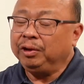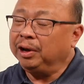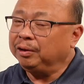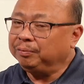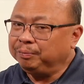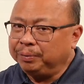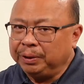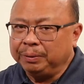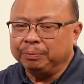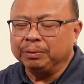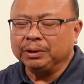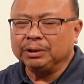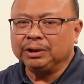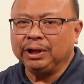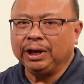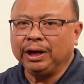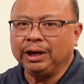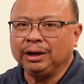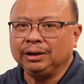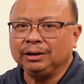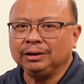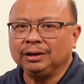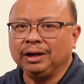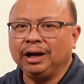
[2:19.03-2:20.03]
We have people
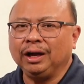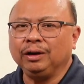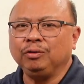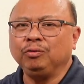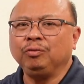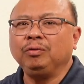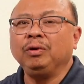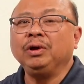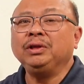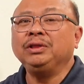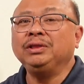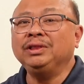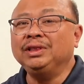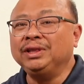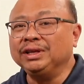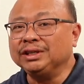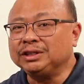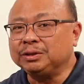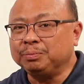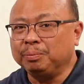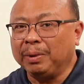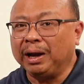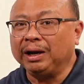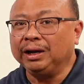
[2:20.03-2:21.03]
there, and
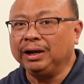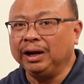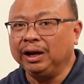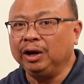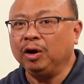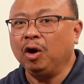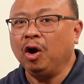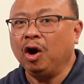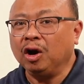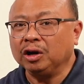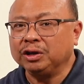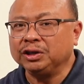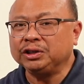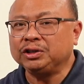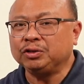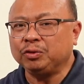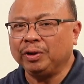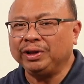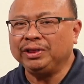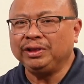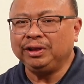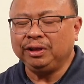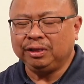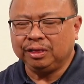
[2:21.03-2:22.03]
this Monday, August
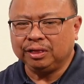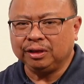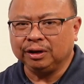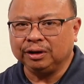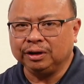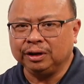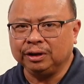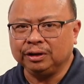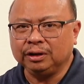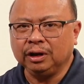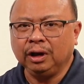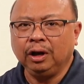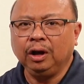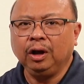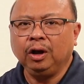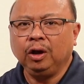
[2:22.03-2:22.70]
23rd,